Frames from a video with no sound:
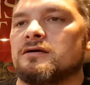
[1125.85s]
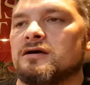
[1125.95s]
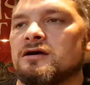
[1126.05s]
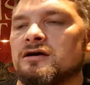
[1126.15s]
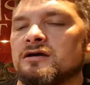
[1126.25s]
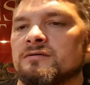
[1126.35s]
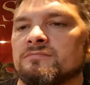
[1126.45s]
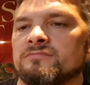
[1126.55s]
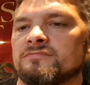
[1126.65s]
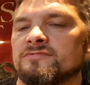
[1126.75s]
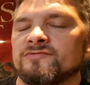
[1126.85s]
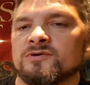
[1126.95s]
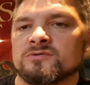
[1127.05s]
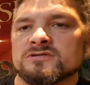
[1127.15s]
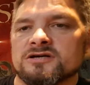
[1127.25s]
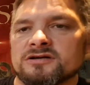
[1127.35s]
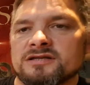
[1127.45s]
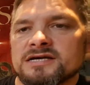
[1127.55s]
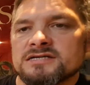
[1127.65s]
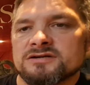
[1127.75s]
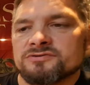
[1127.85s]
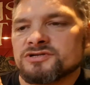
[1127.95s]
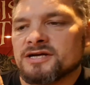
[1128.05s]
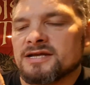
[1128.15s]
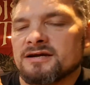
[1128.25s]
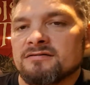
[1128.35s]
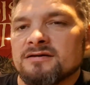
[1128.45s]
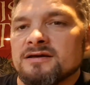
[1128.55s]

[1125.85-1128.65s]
Um, if no one's heard this, go and check it out.